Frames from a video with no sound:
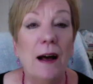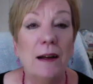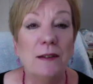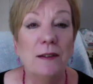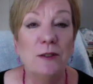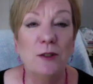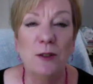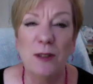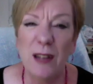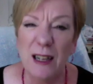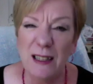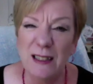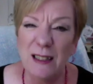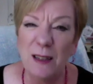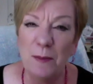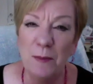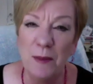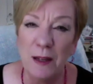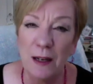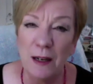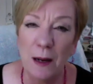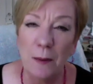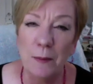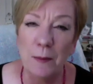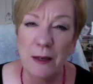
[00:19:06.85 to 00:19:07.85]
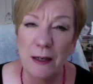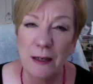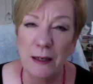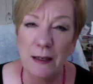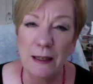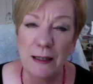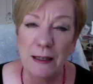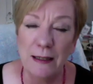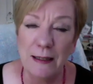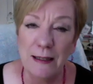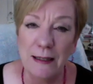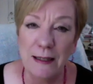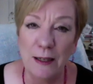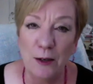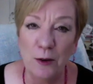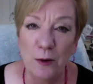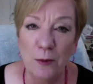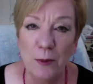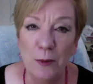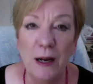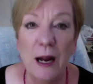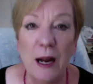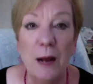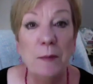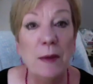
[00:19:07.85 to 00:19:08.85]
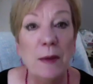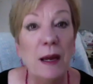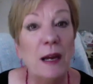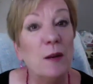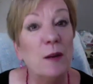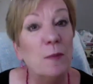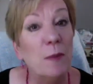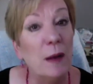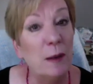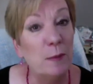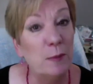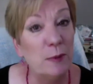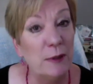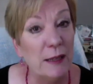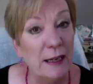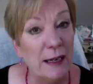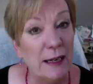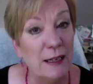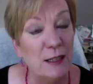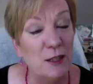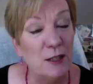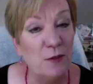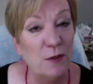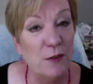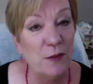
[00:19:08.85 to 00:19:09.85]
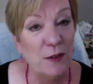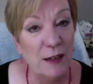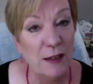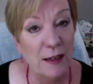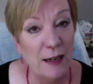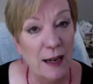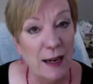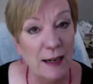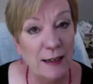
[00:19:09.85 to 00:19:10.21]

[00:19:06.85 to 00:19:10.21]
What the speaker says: So that's something I'm going to consider when I make my plans for